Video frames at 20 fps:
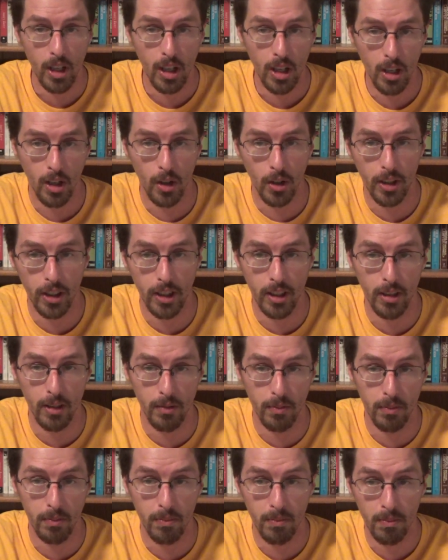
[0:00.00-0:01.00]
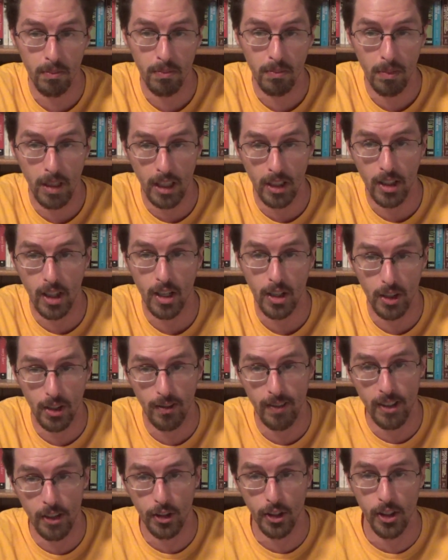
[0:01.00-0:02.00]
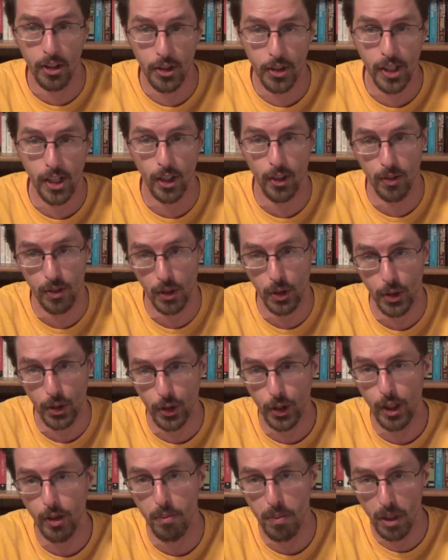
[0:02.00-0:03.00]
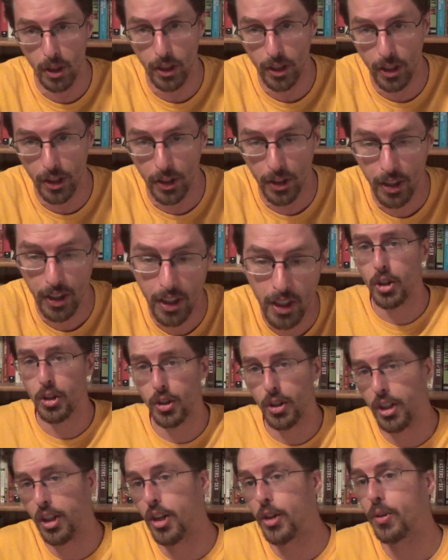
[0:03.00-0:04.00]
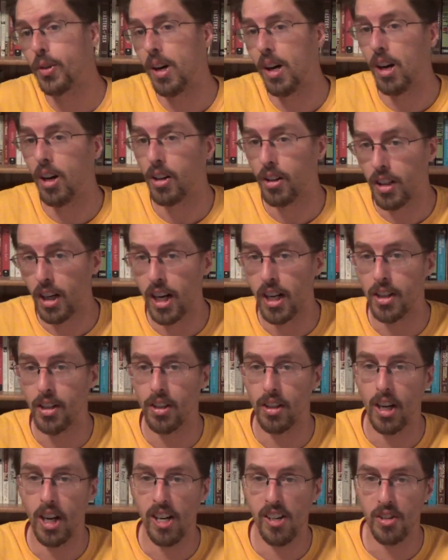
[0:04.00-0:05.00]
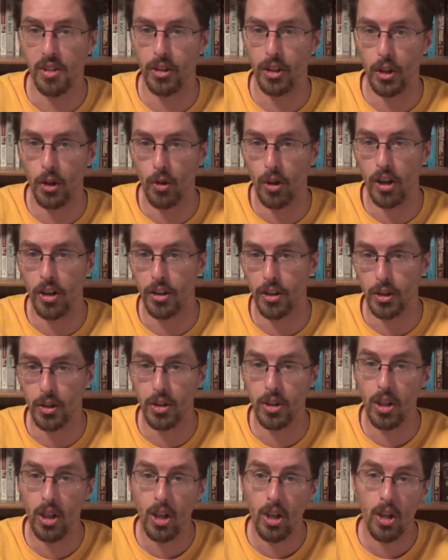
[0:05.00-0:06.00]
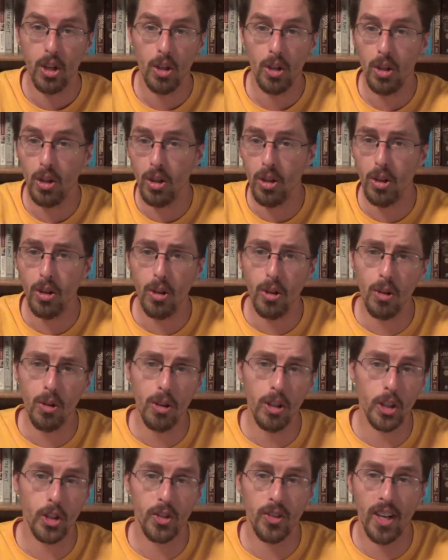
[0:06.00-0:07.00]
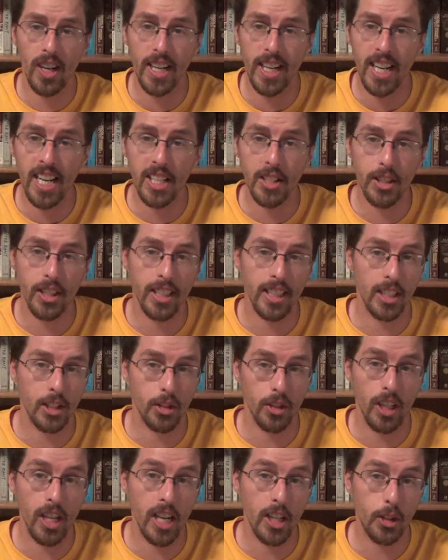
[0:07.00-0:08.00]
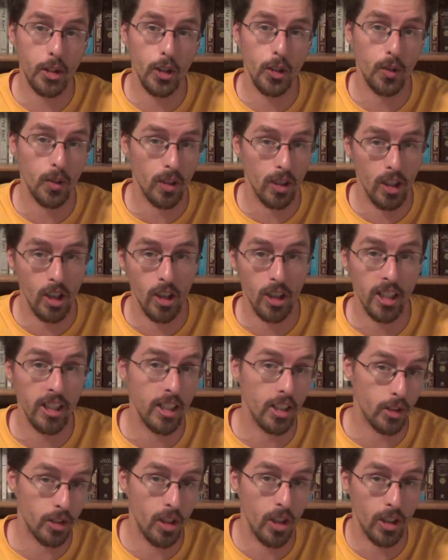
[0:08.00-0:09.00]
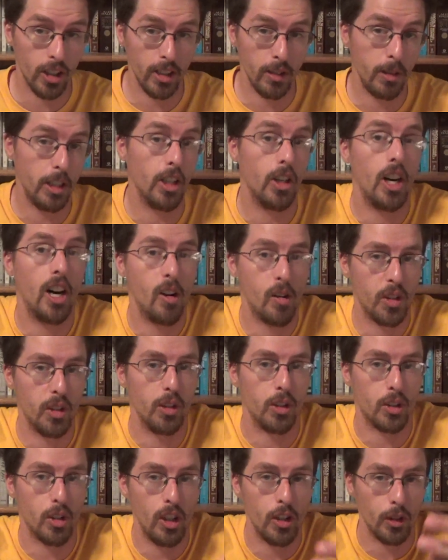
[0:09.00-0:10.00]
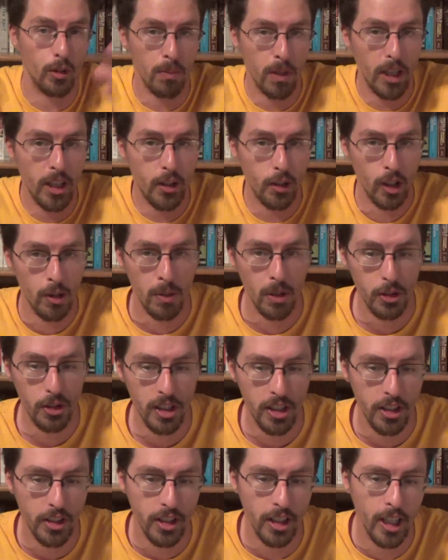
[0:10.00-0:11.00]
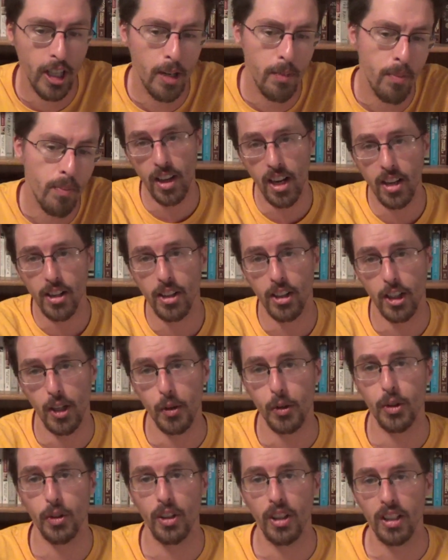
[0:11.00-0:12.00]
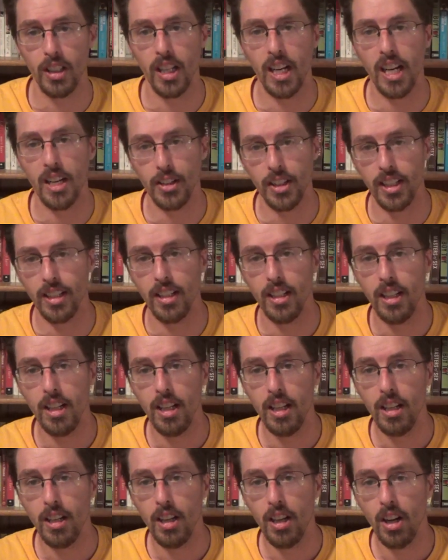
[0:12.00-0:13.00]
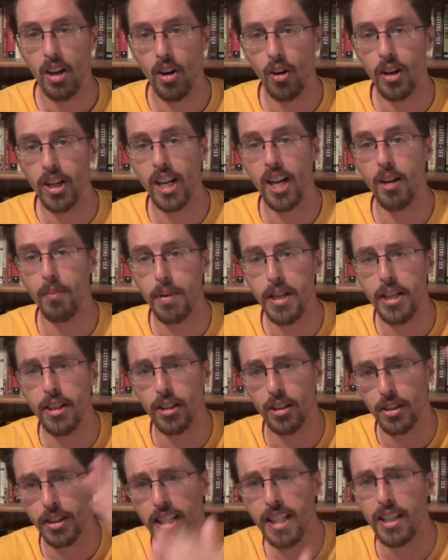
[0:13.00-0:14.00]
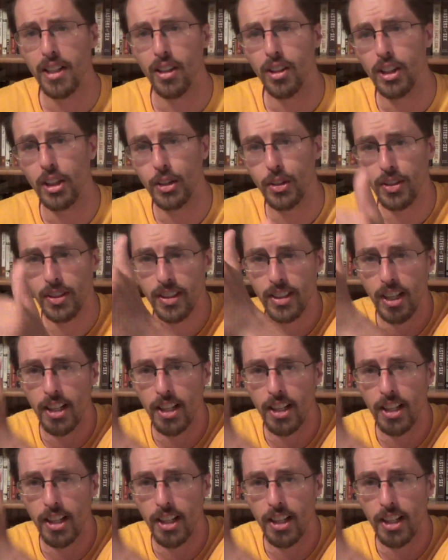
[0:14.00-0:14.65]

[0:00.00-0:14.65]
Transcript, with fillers: Hogan and Gawker eventually settle for thirty million dollars. During the trial, Gawker obviously wonders, who is financing this lawsuit for Hogan? Because Hogan, you know, obviously was going through money troubles at the time. Gawker comes to realize that, oh yeah, Peter Thiel is,